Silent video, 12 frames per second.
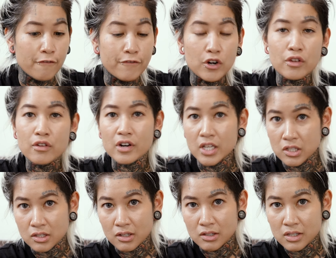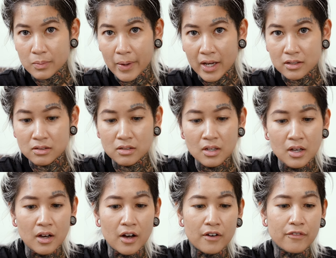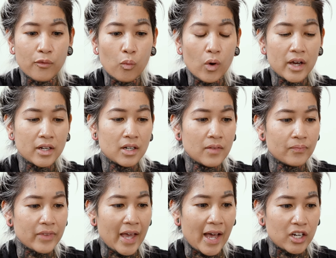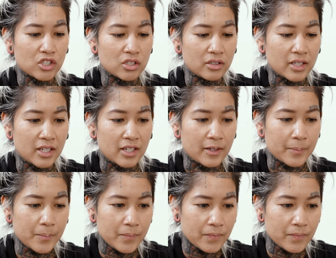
further into the specs of what actually